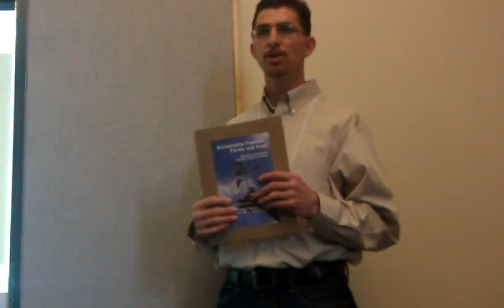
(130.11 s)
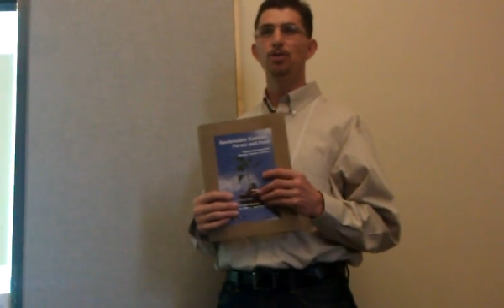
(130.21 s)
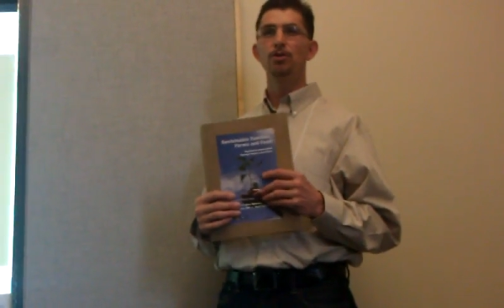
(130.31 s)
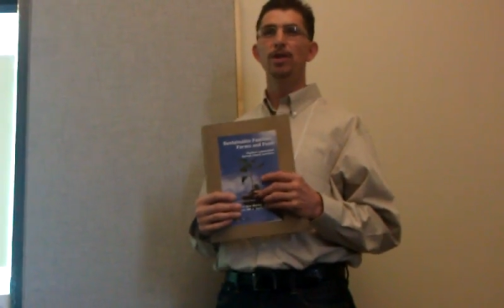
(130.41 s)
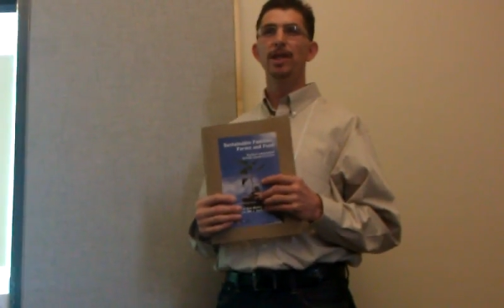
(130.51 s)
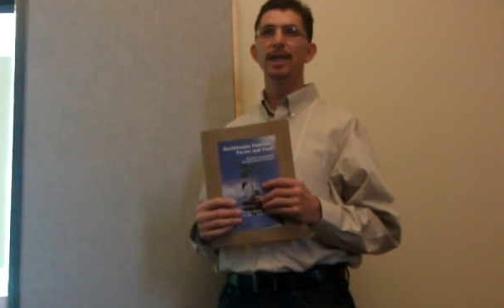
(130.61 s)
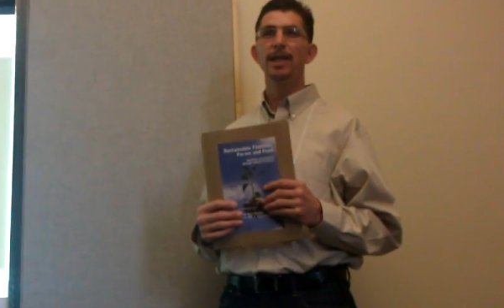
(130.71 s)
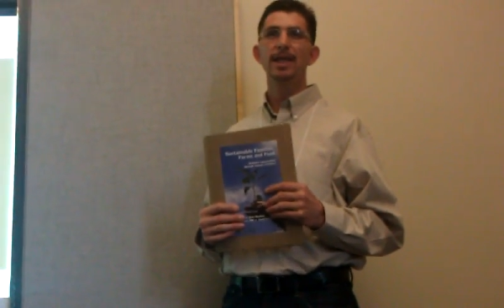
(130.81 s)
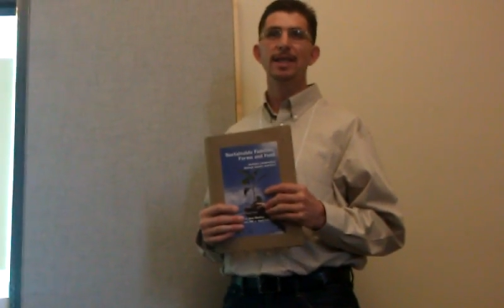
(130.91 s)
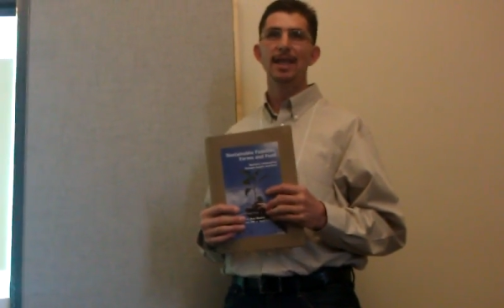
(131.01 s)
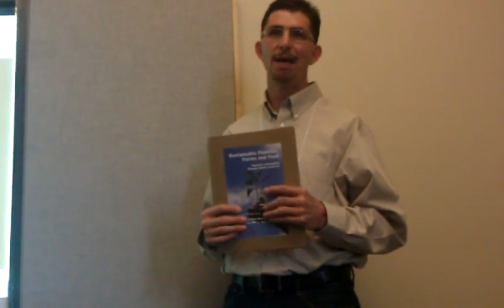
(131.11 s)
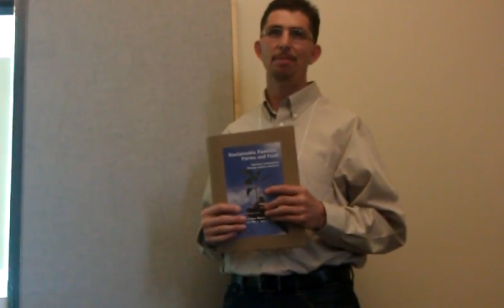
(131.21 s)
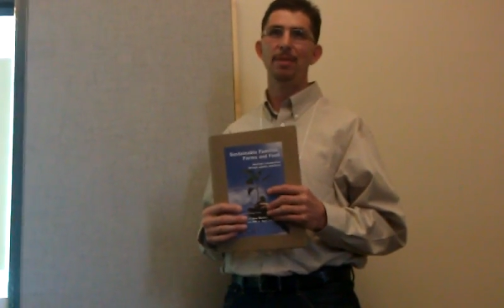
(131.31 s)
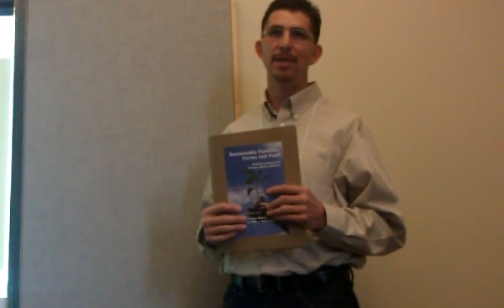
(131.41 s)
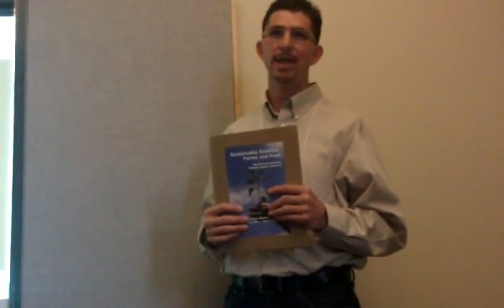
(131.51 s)
drilling that's
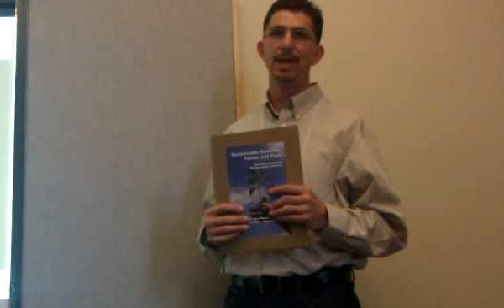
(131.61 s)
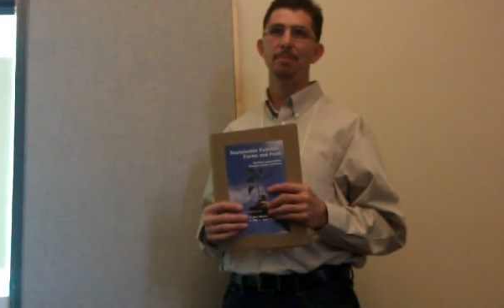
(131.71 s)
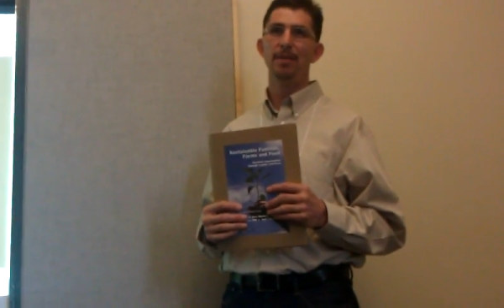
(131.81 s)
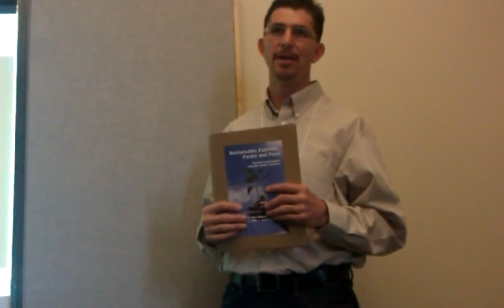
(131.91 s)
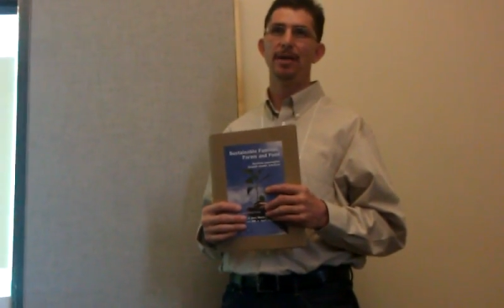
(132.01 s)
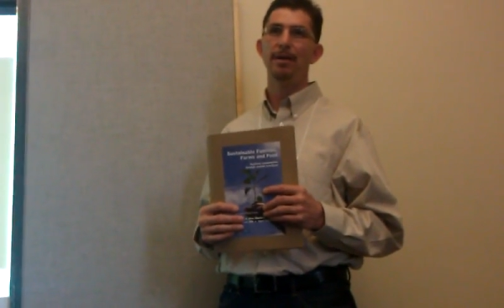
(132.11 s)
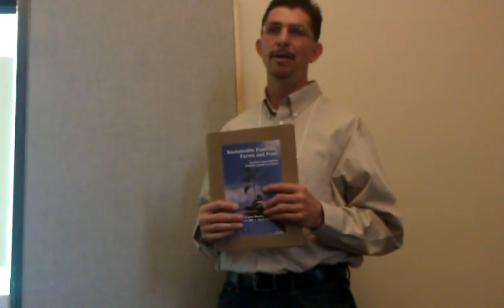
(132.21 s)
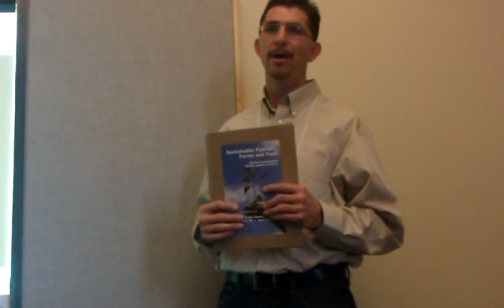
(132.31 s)
happening up there.